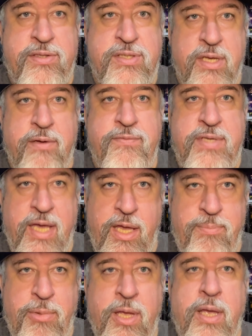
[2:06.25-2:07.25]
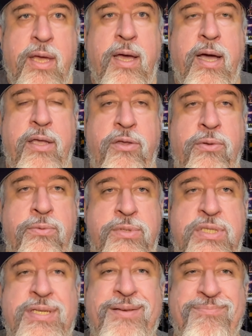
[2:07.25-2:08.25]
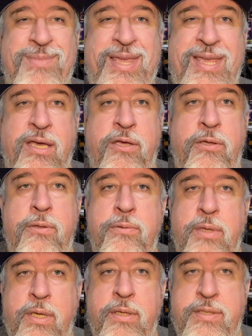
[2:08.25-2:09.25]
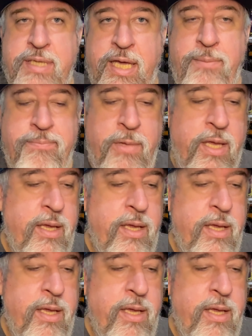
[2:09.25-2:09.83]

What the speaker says: of tape. I use Tamiya tape.